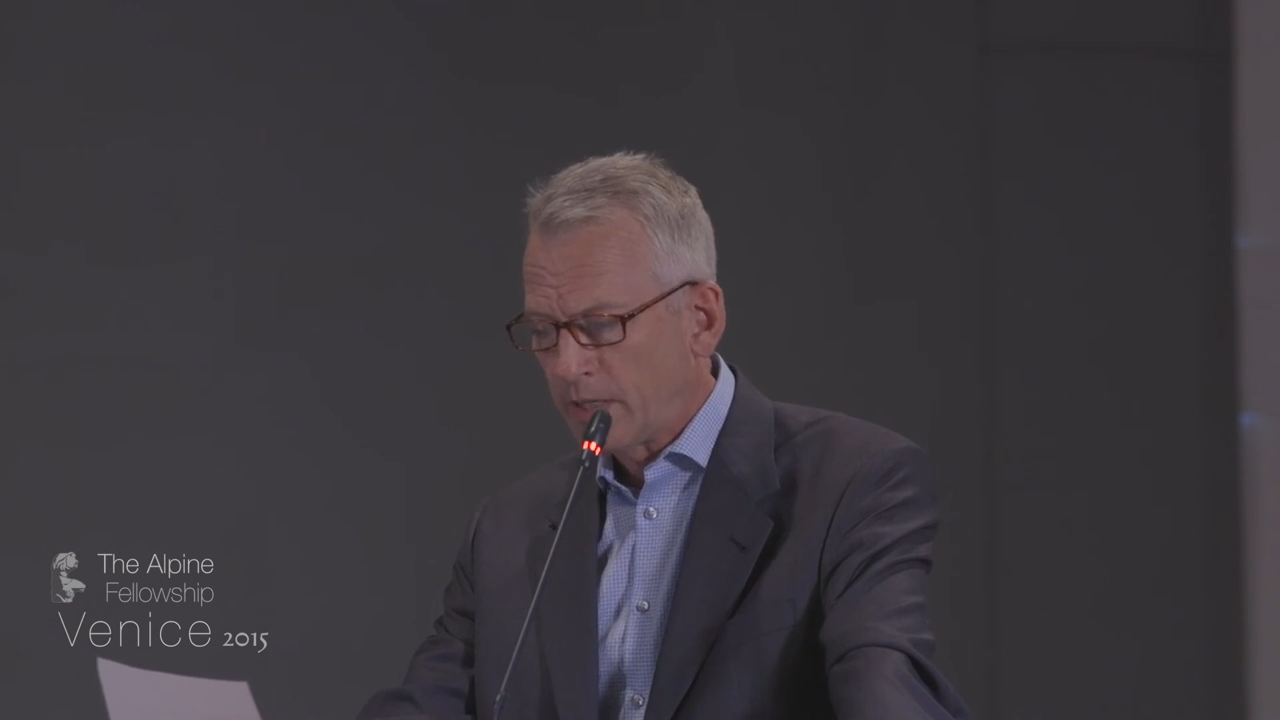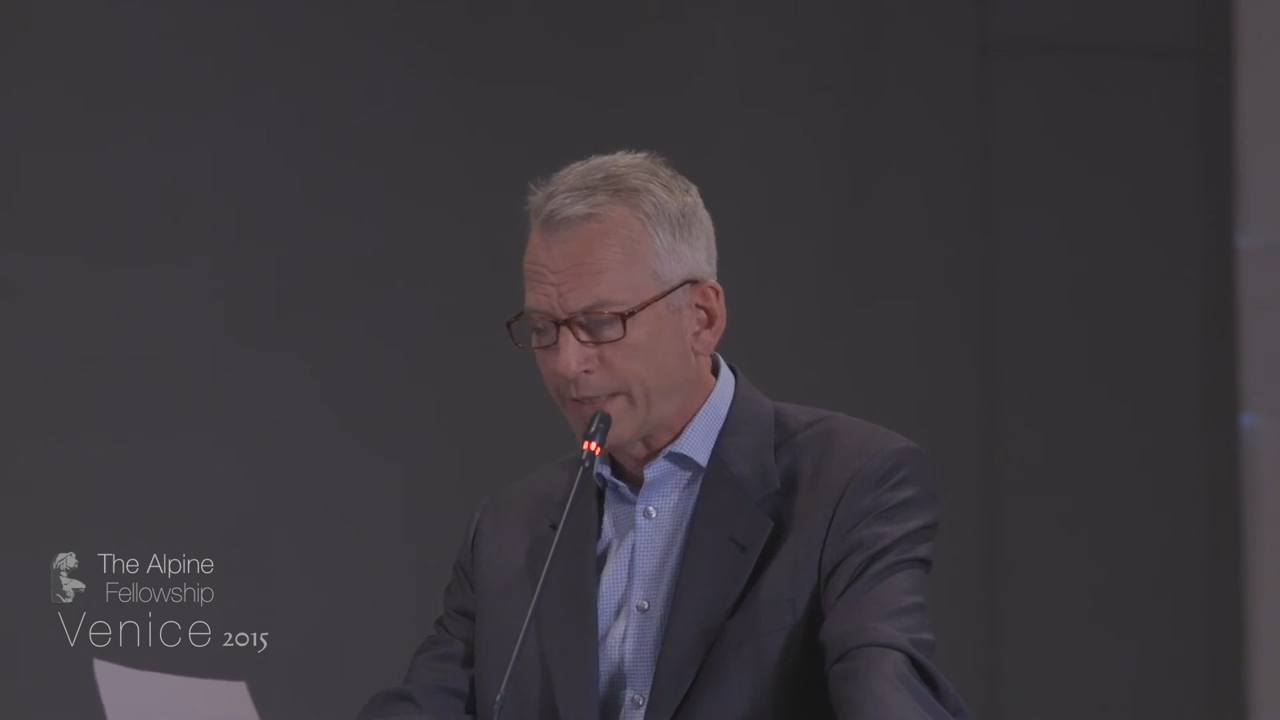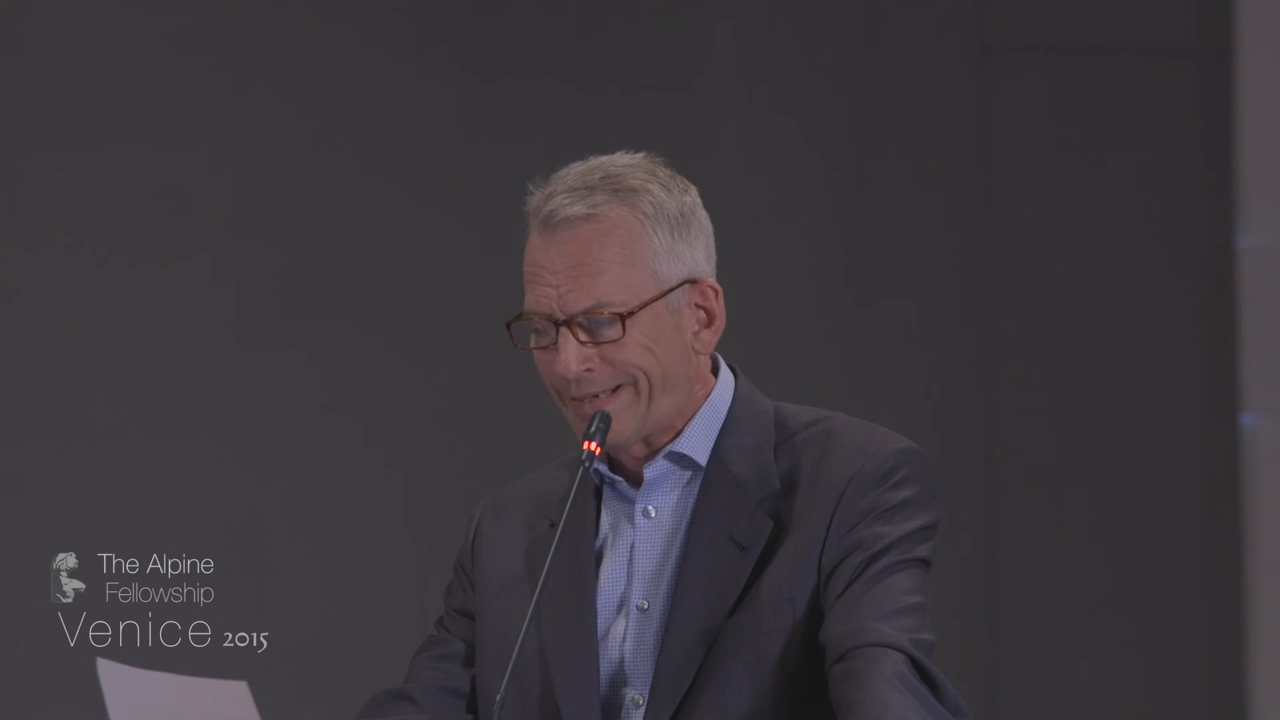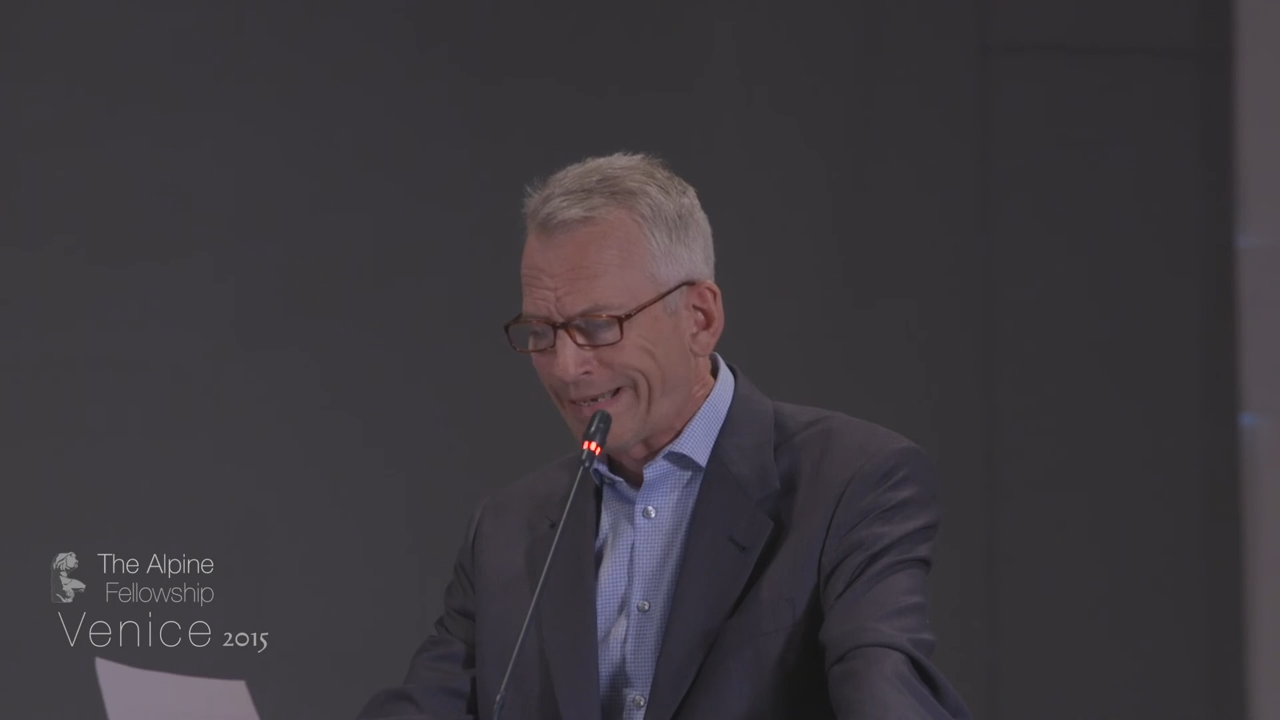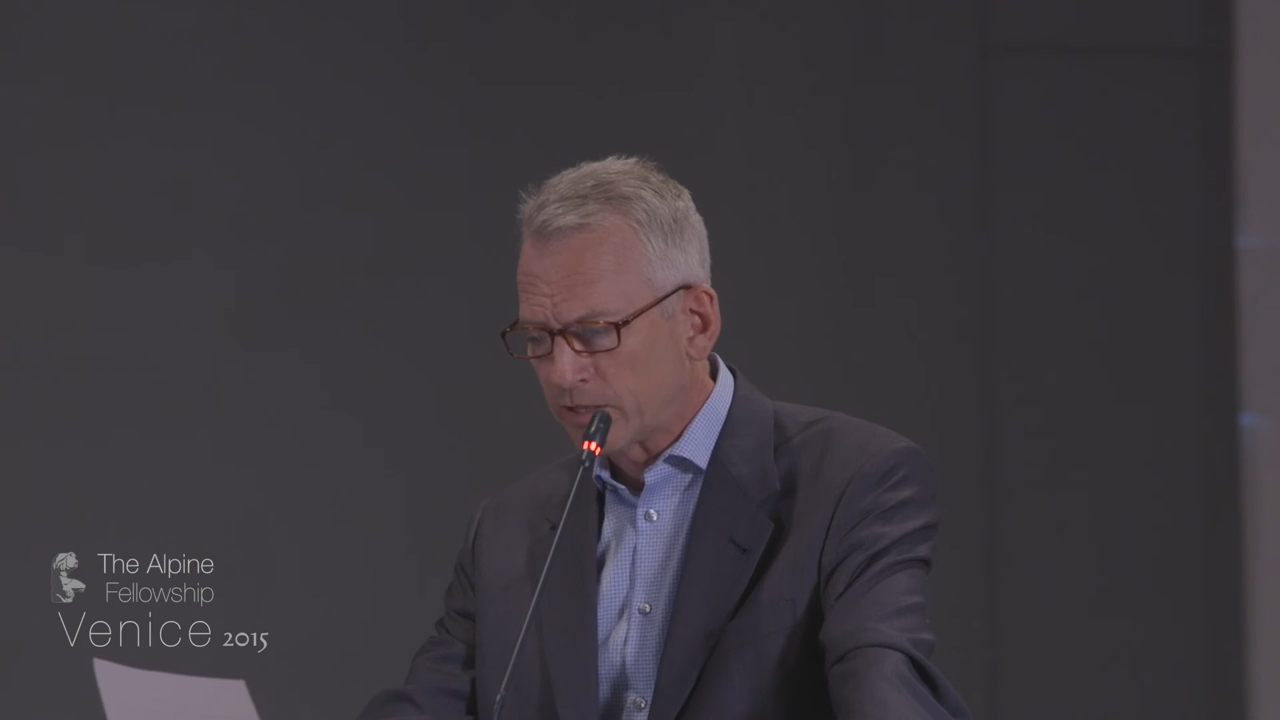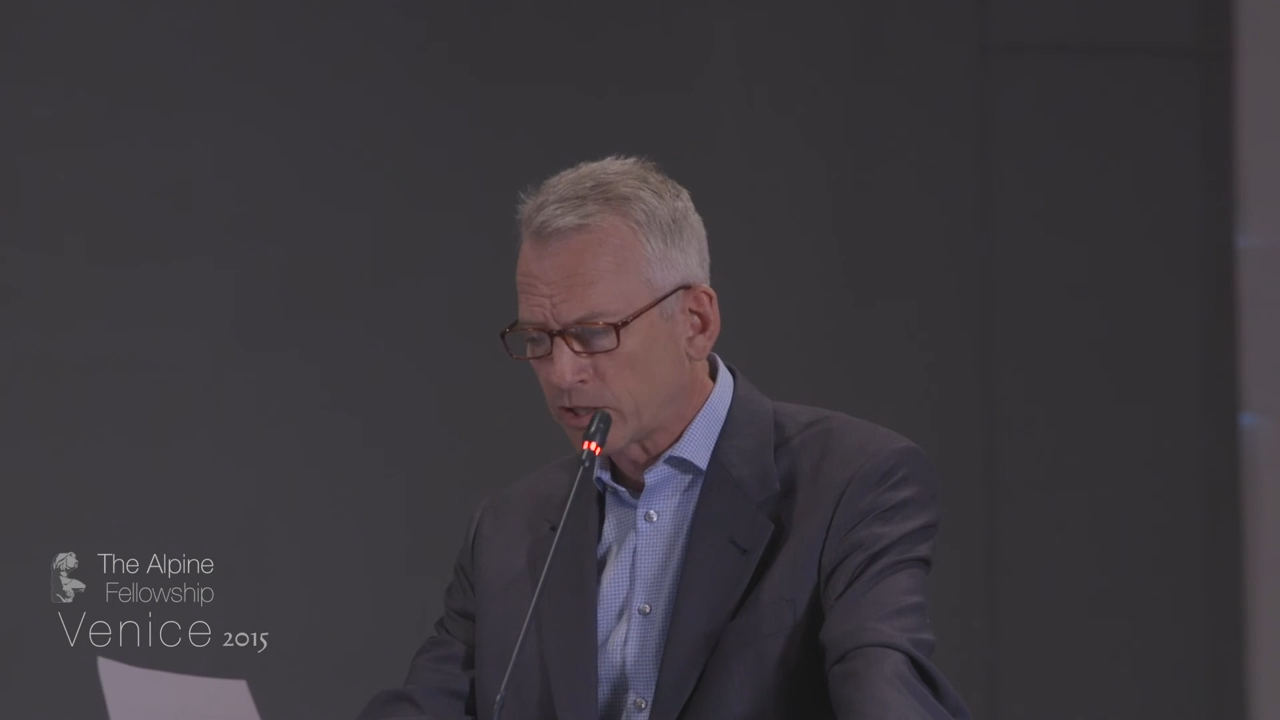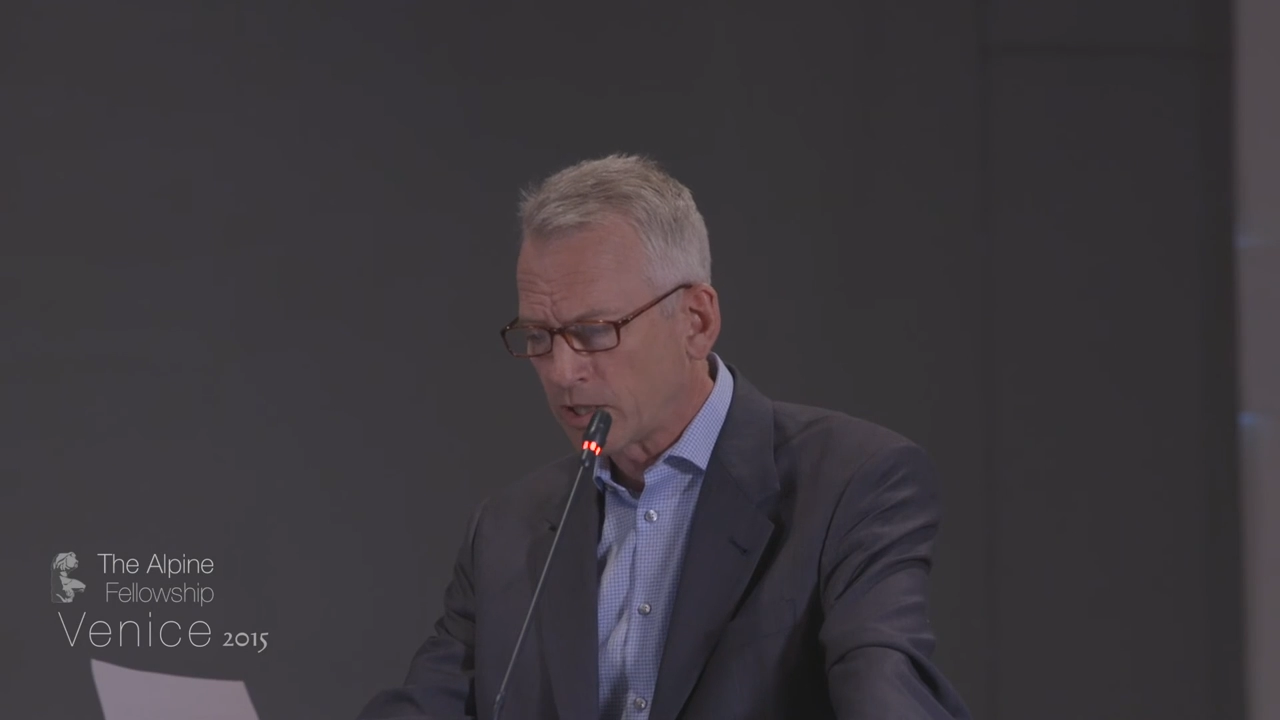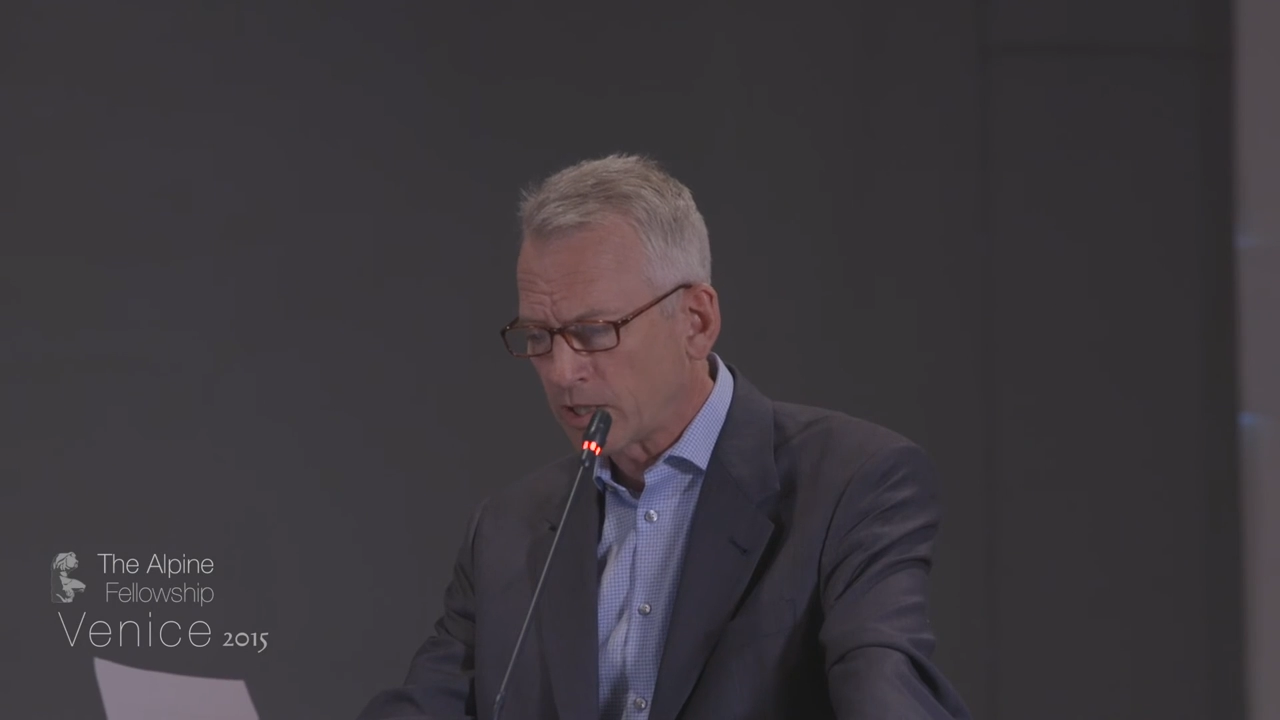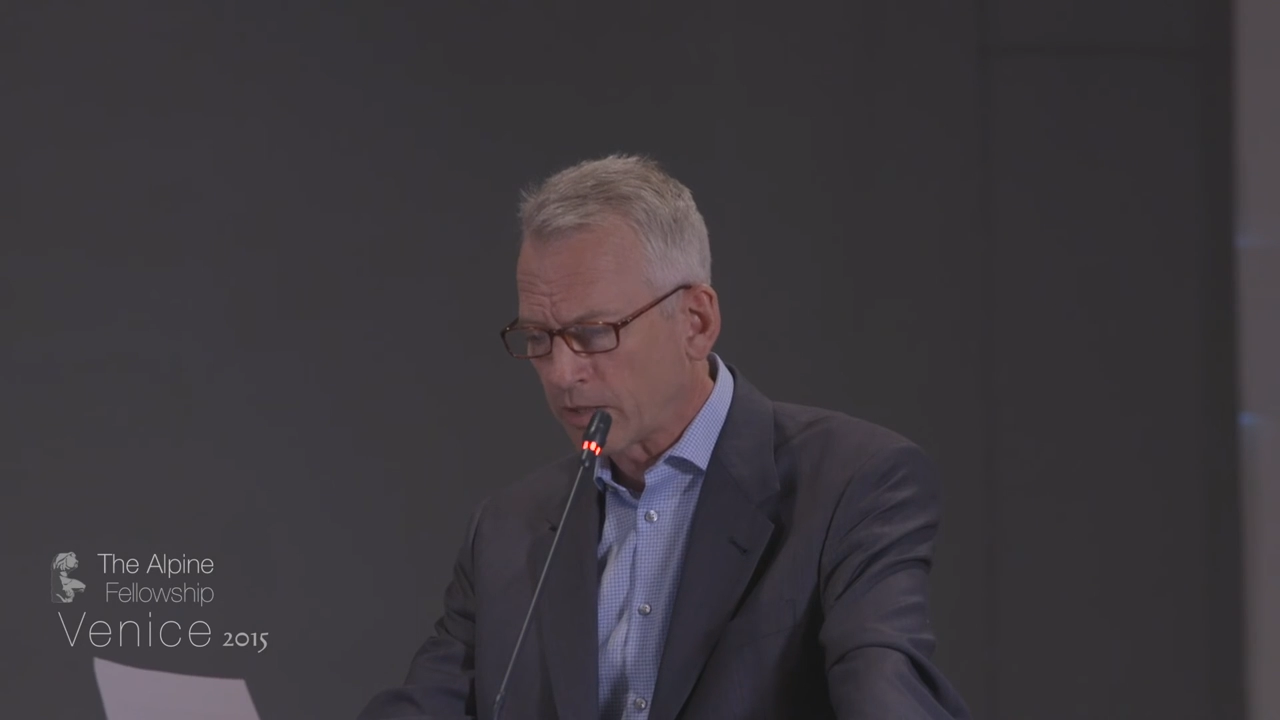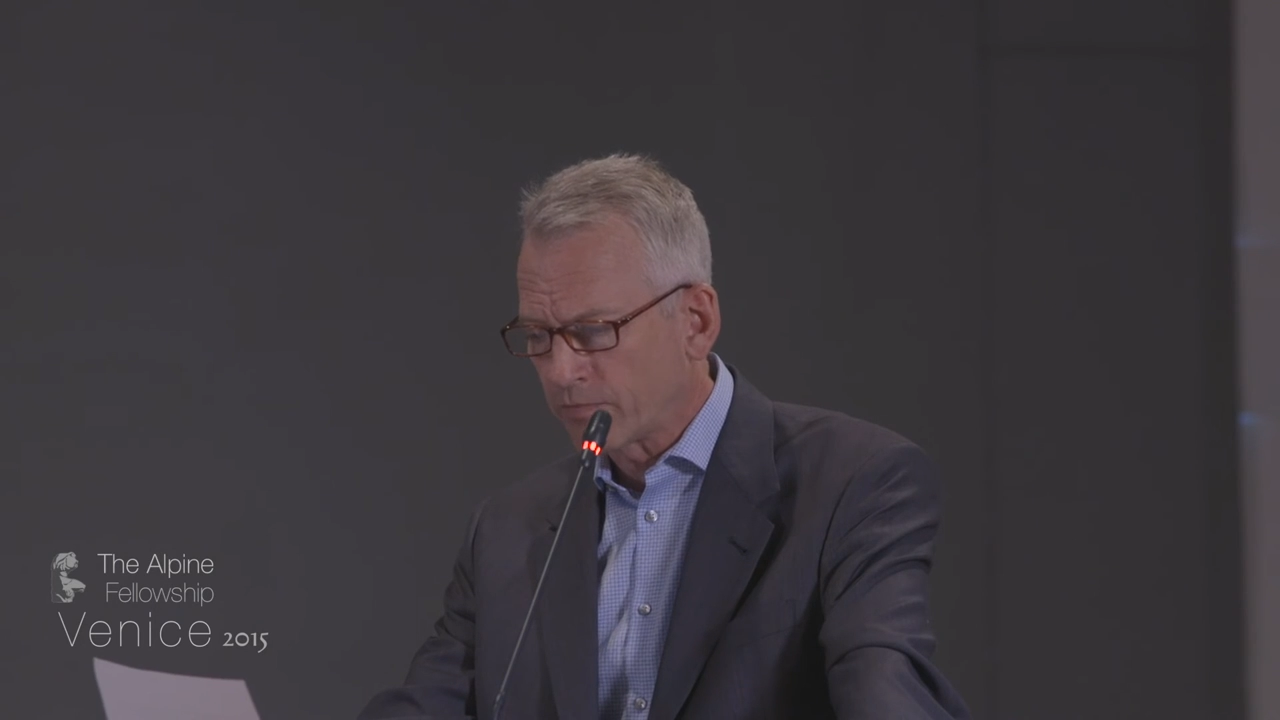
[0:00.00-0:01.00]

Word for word: the intensity